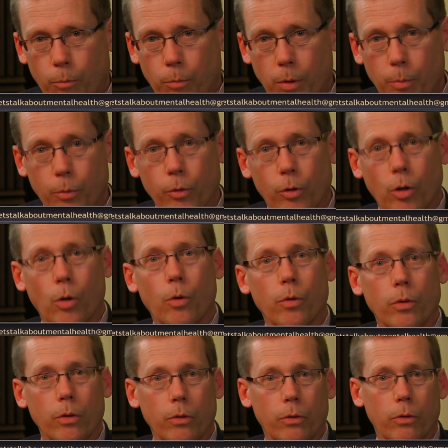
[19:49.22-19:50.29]
people who go to
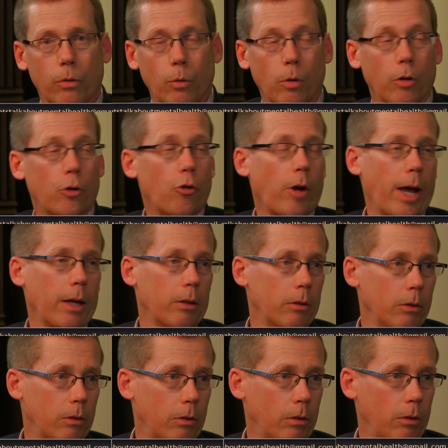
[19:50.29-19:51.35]
these, who are
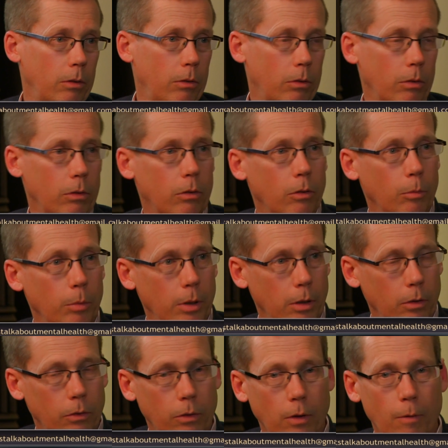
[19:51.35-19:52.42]
attracted to the
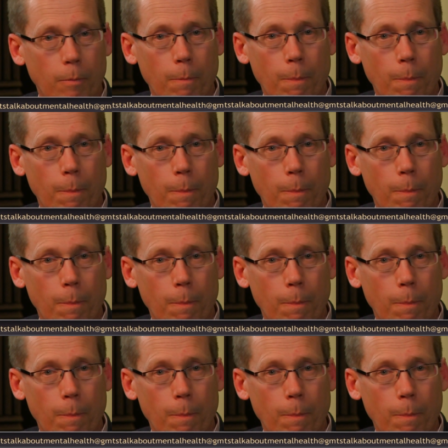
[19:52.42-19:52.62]
meetings,